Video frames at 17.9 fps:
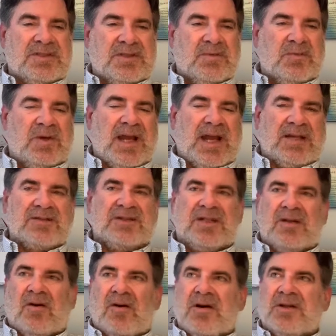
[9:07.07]
We
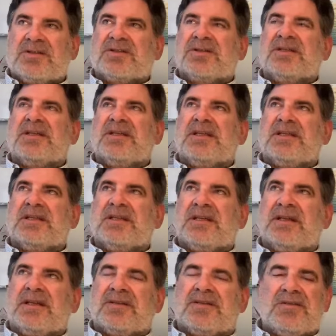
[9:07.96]
actually launched it
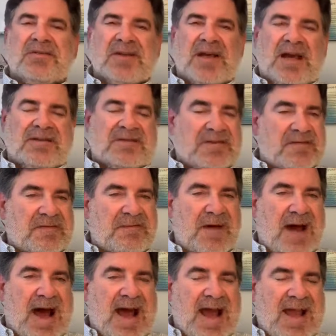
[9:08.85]
in
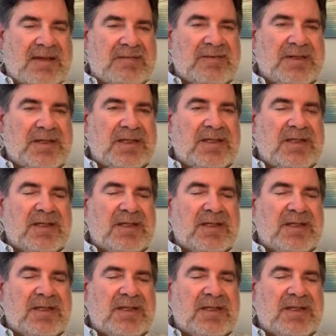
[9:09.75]
2005.